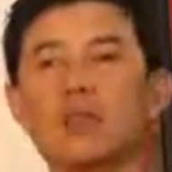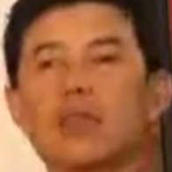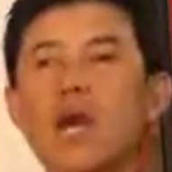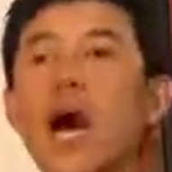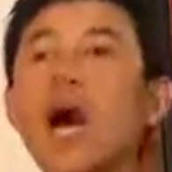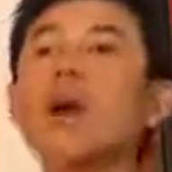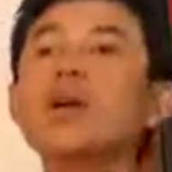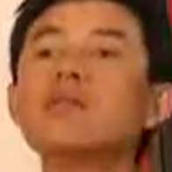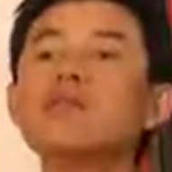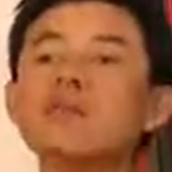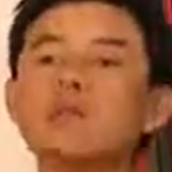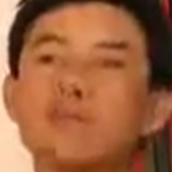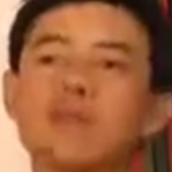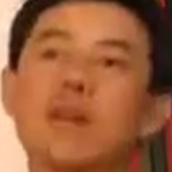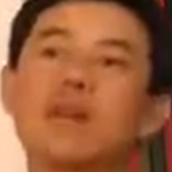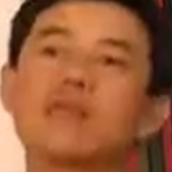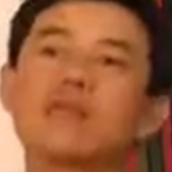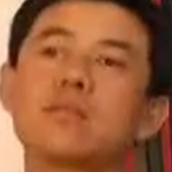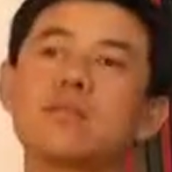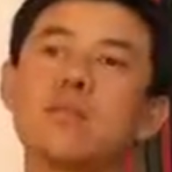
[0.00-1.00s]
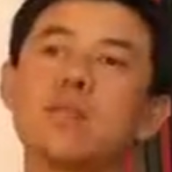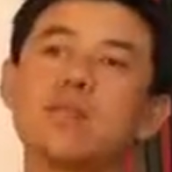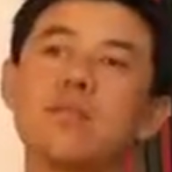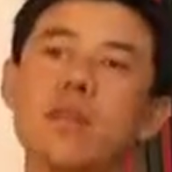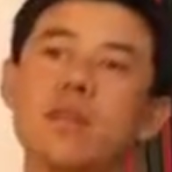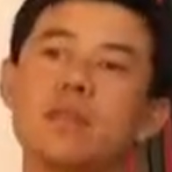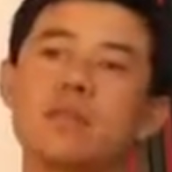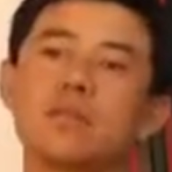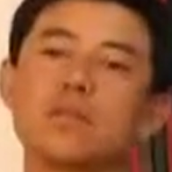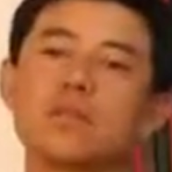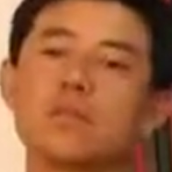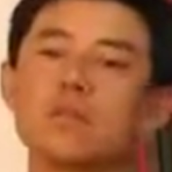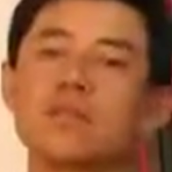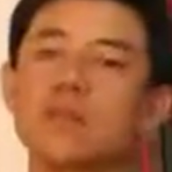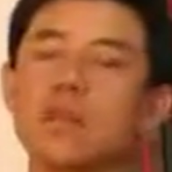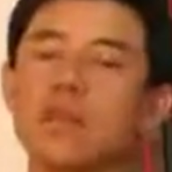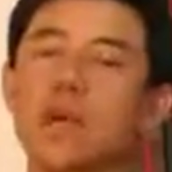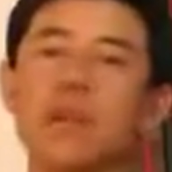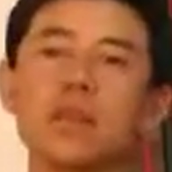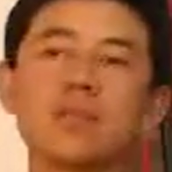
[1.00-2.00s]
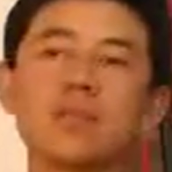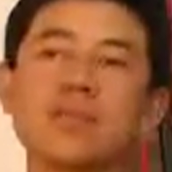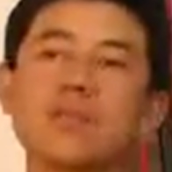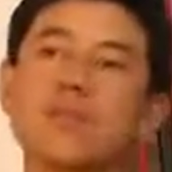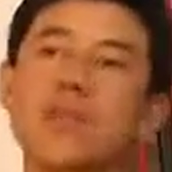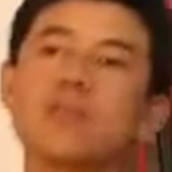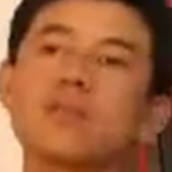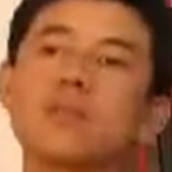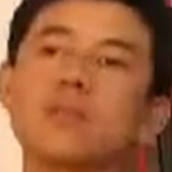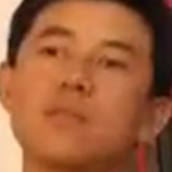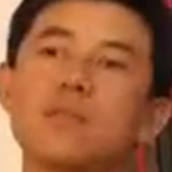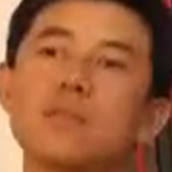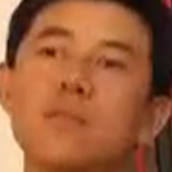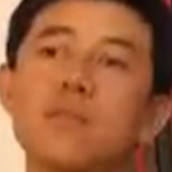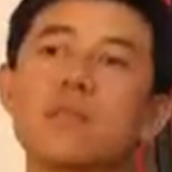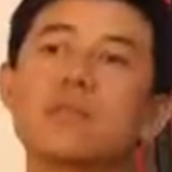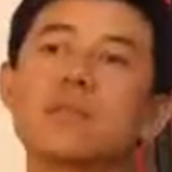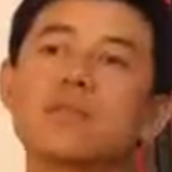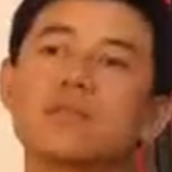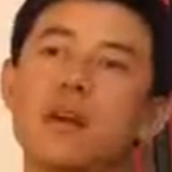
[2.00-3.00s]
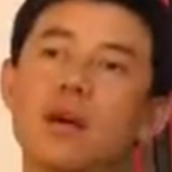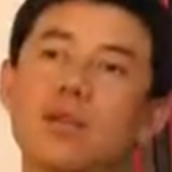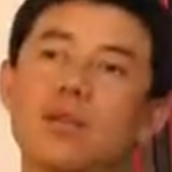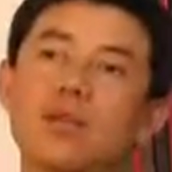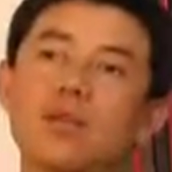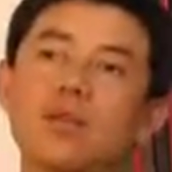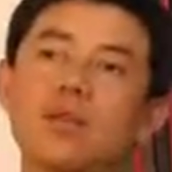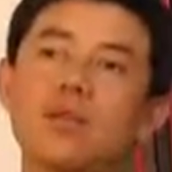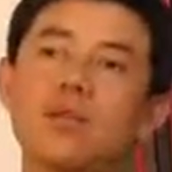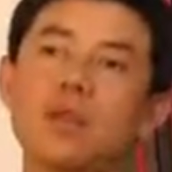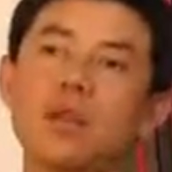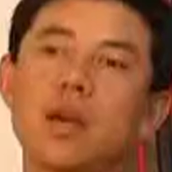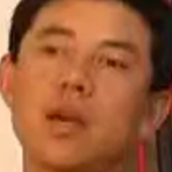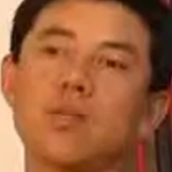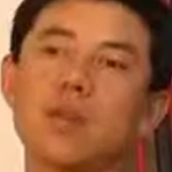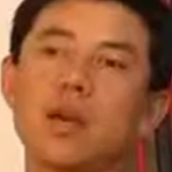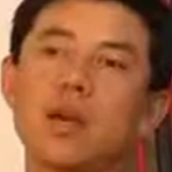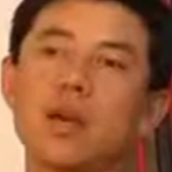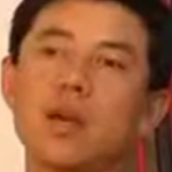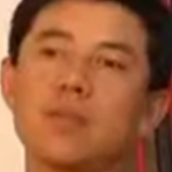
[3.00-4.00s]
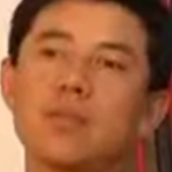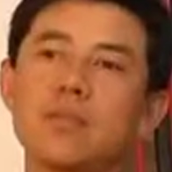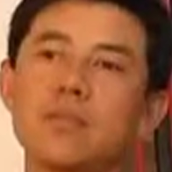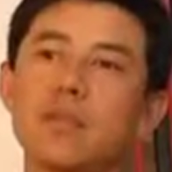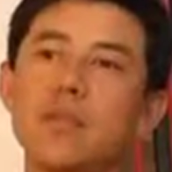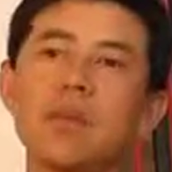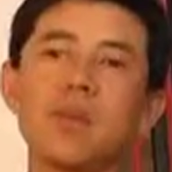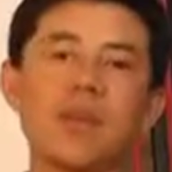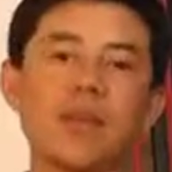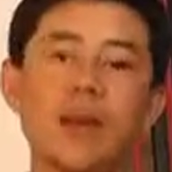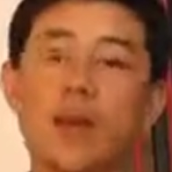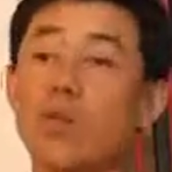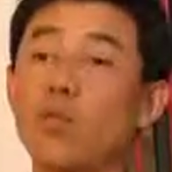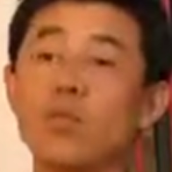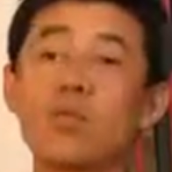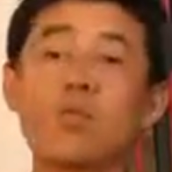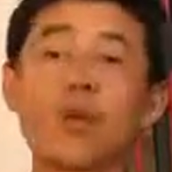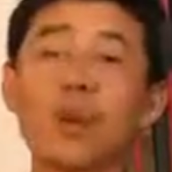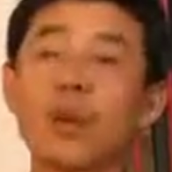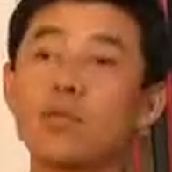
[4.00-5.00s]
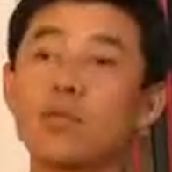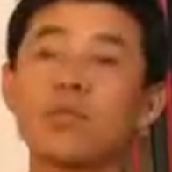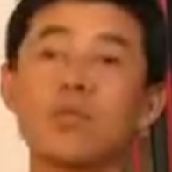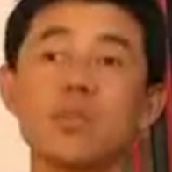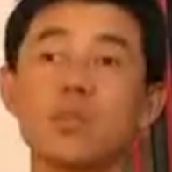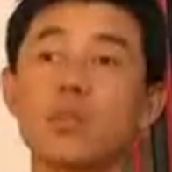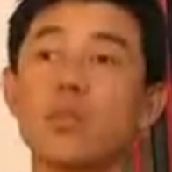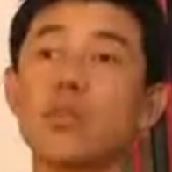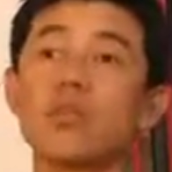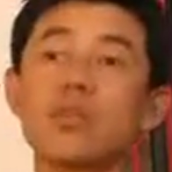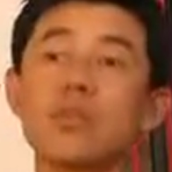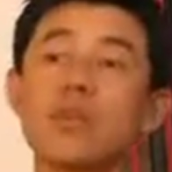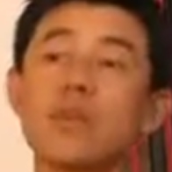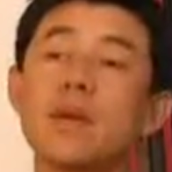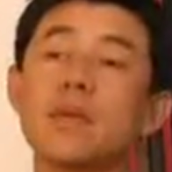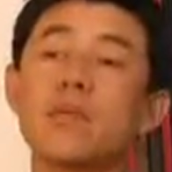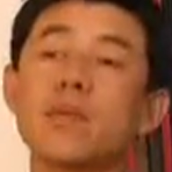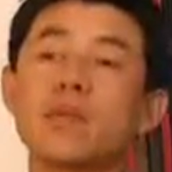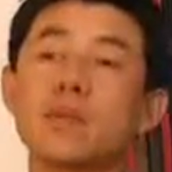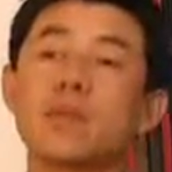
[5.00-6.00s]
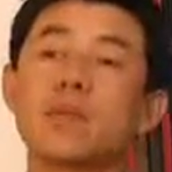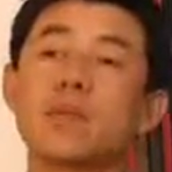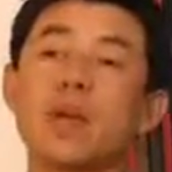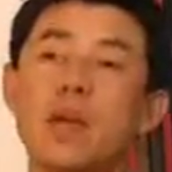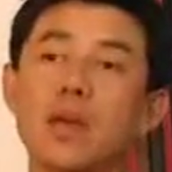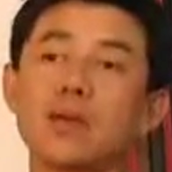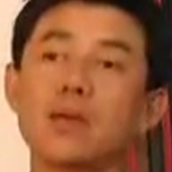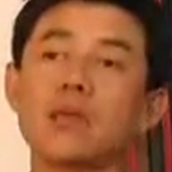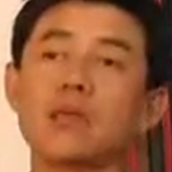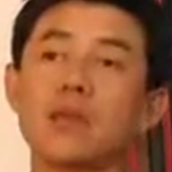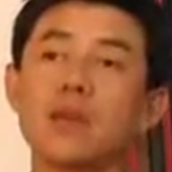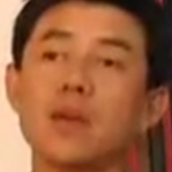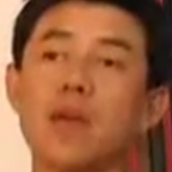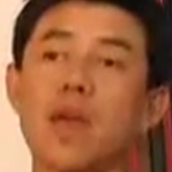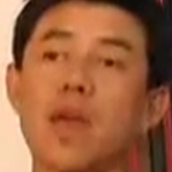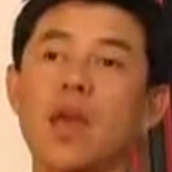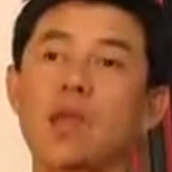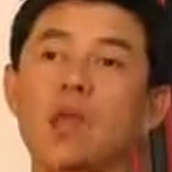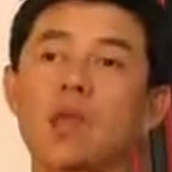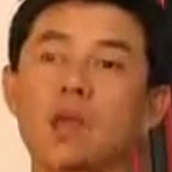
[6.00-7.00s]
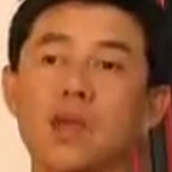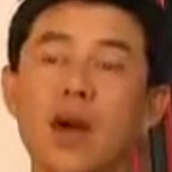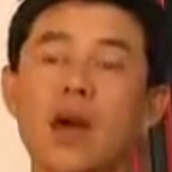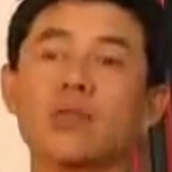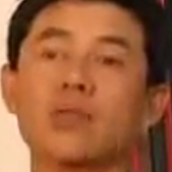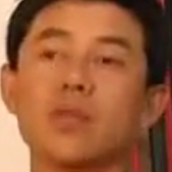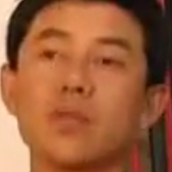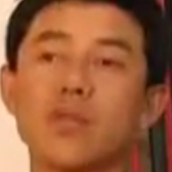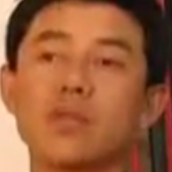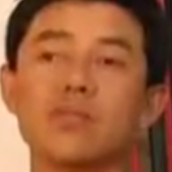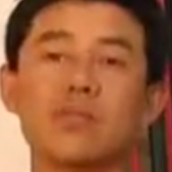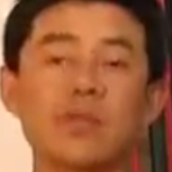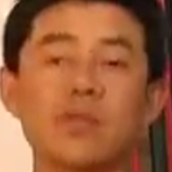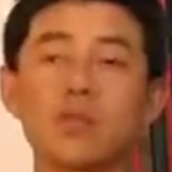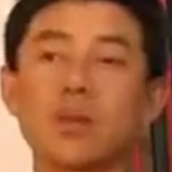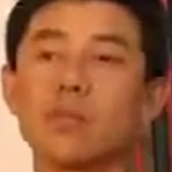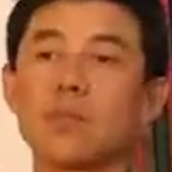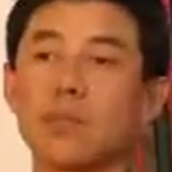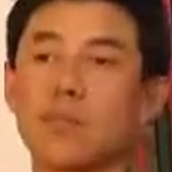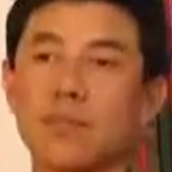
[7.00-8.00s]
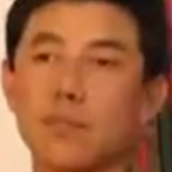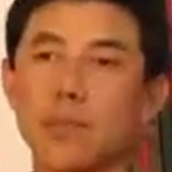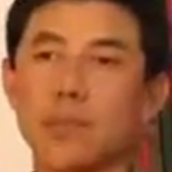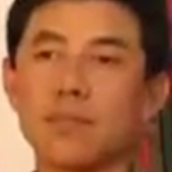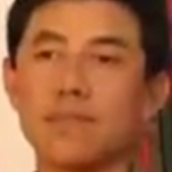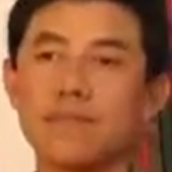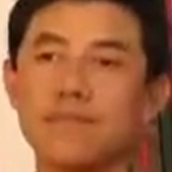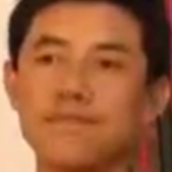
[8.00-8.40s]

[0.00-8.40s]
tons of innovations and tons of business opportunity coming up. Now you got majority of people in your hand, and now you can do something with it.